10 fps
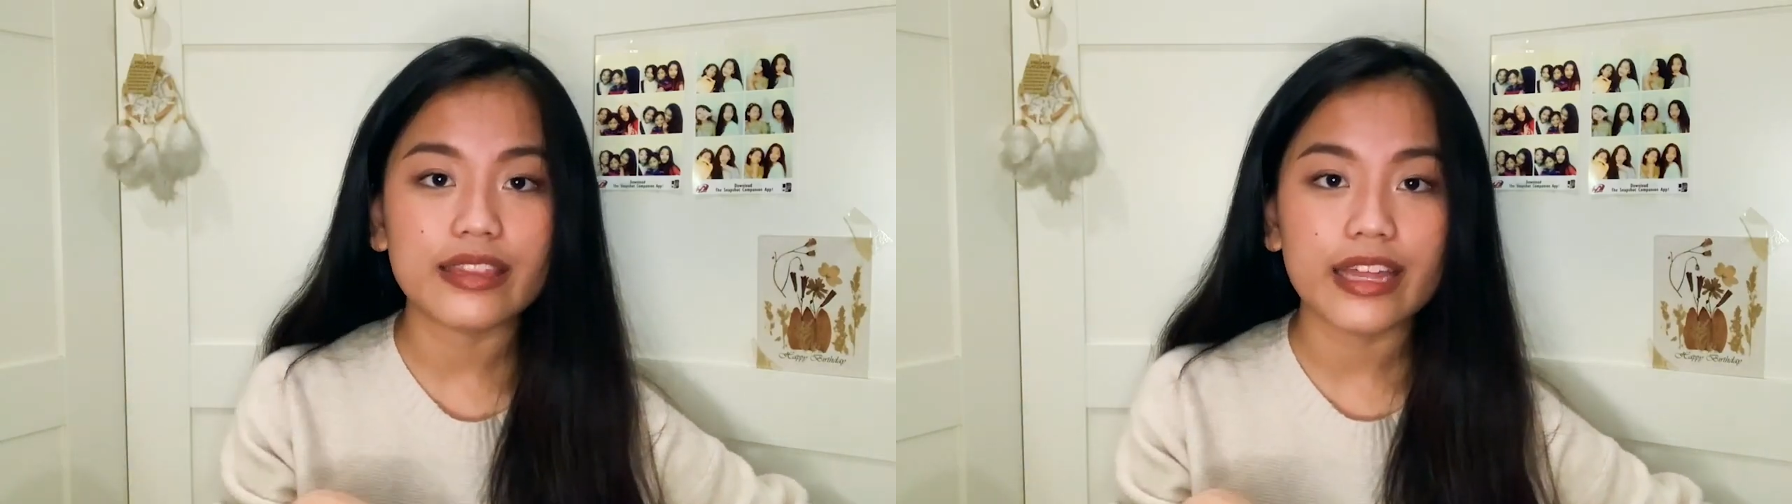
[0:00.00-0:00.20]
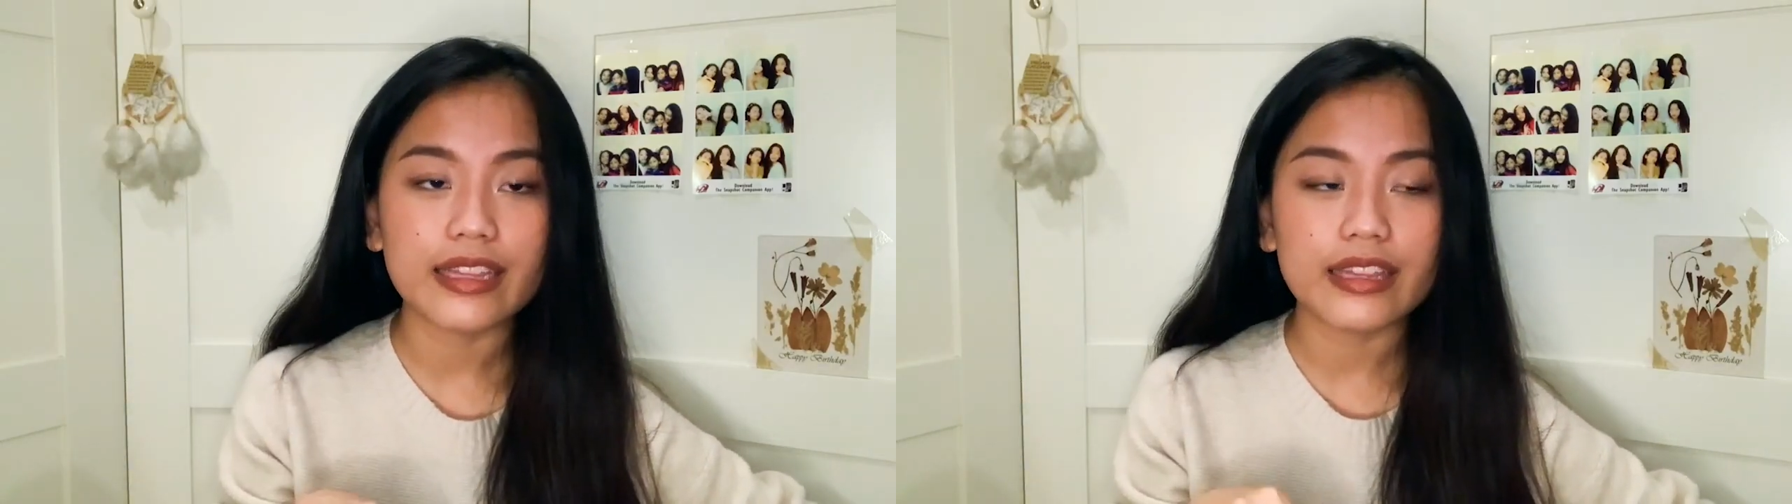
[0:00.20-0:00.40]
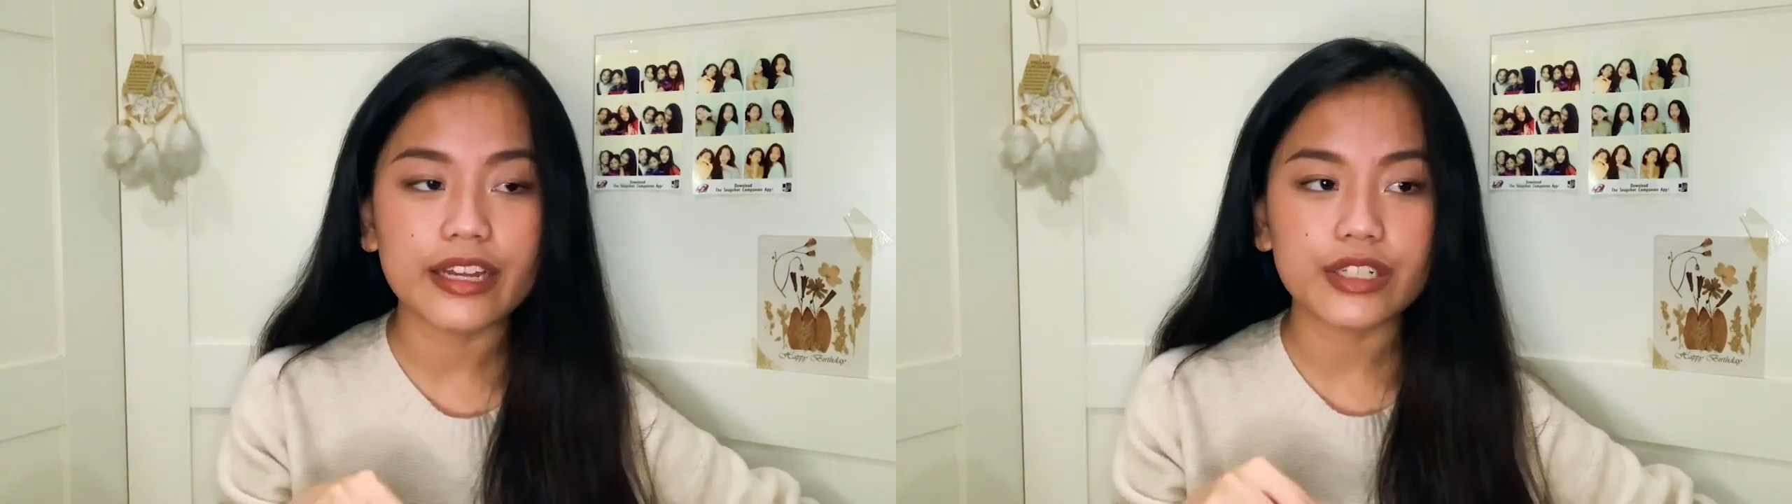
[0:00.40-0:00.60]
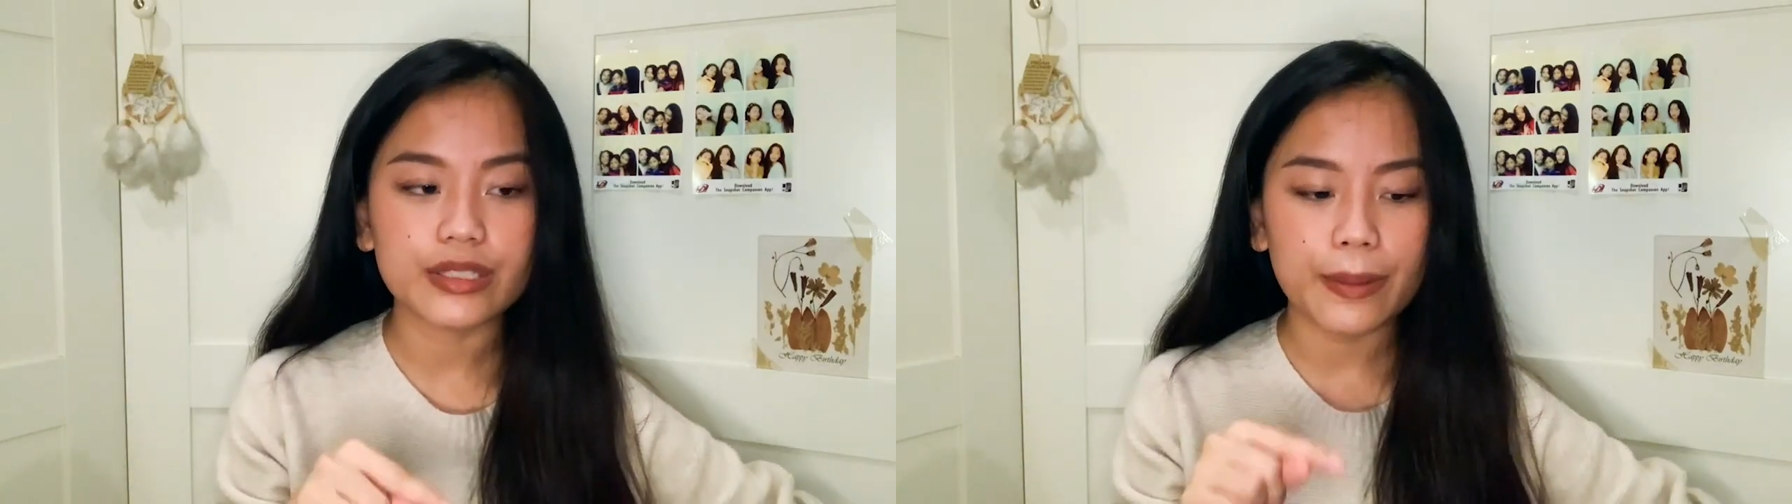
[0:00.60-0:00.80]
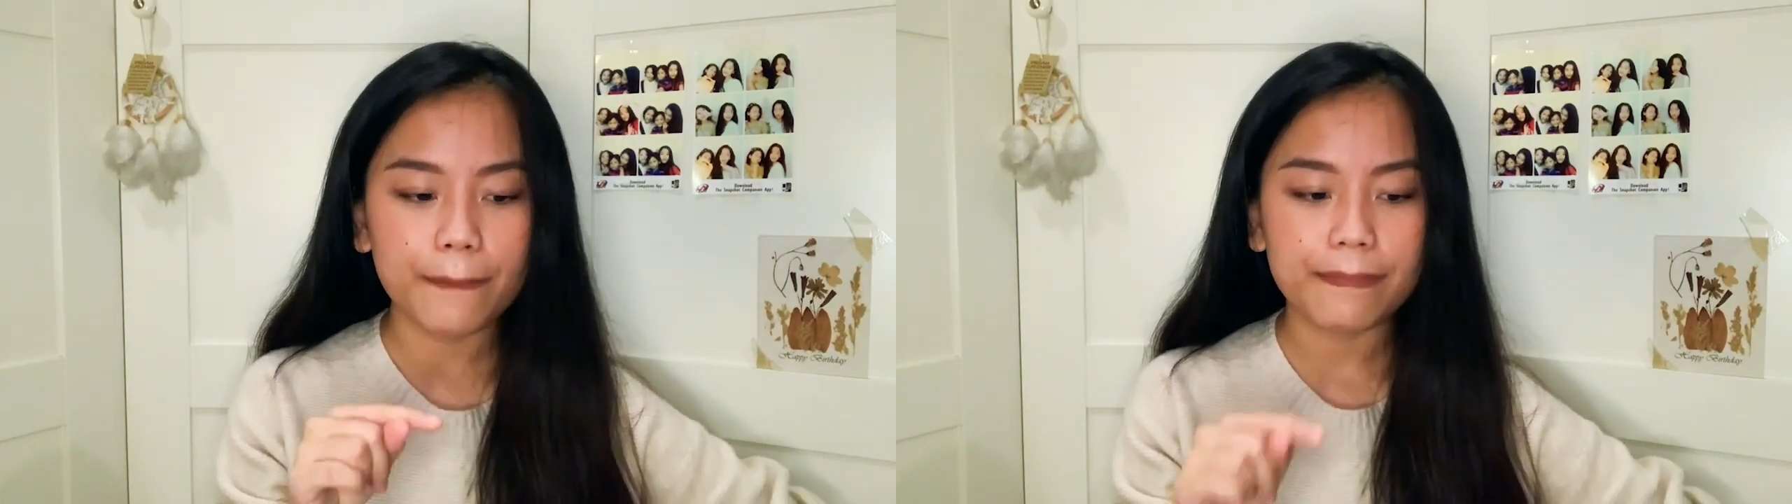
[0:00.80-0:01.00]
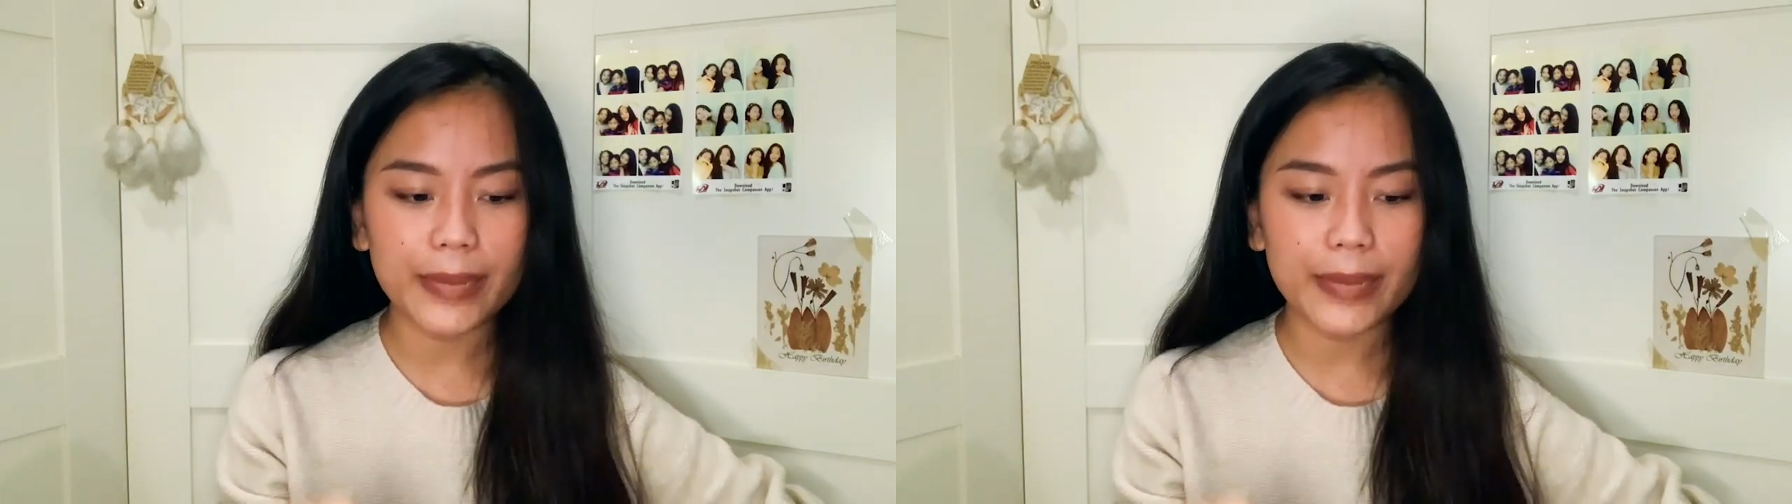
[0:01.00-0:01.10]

that there's a